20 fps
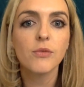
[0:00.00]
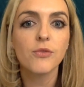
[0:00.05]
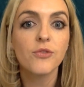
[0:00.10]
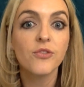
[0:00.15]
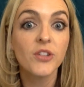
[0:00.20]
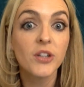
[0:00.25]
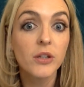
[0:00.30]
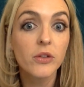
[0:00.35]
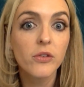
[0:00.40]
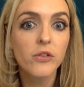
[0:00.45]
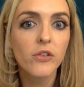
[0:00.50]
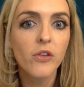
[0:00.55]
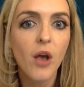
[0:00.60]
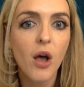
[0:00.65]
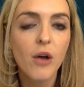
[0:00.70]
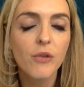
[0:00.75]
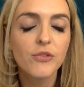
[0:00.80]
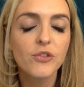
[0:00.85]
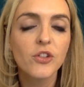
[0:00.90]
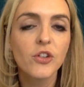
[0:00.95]
feels
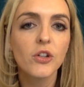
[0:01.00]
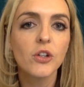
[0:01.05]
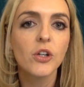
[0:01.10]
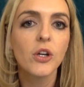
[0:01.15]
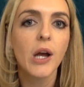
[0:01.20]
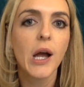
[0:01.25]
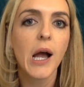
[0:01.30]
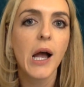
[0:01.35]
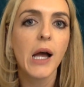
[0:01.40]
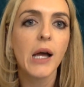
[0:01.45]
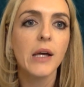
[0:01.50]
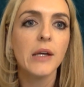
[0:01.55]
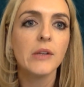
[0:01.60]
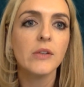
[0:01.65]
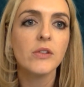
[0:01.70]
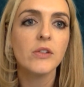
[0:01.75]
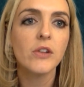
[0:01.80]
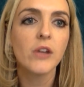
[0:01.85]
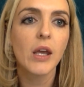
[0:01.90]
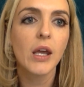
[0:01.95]
softer
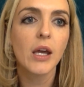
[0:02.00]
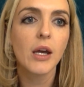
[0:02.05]
and